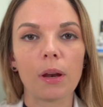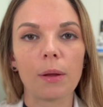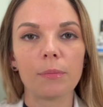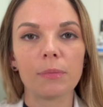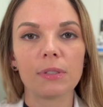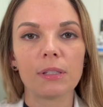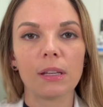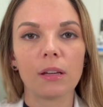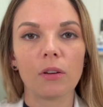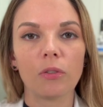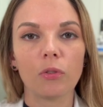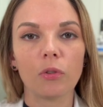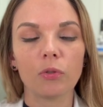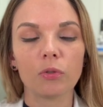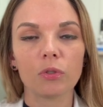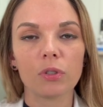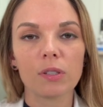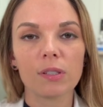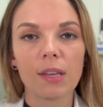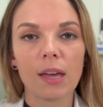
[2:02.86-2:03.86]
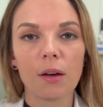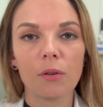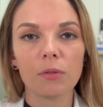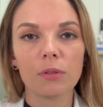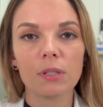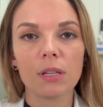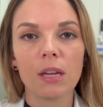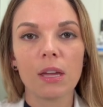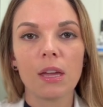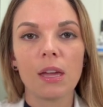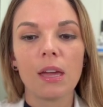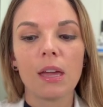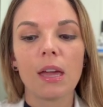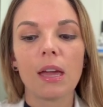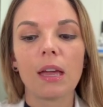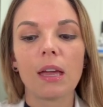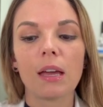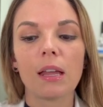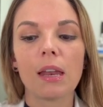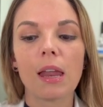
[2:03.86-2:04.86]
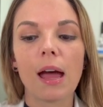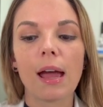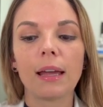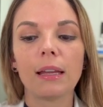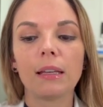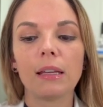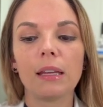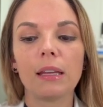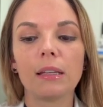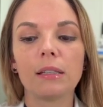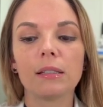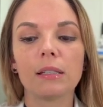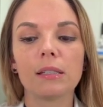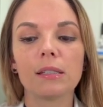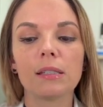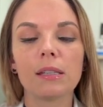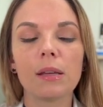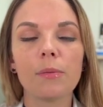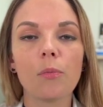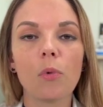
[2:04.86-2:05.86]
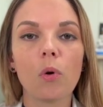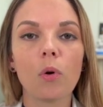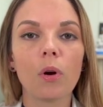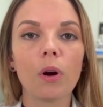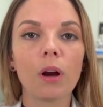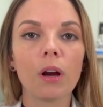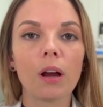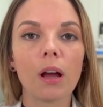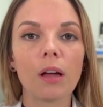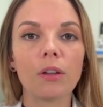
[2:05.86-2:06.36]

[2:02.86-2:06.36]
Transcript: I'm seeing on ultrasound. And I need to see more,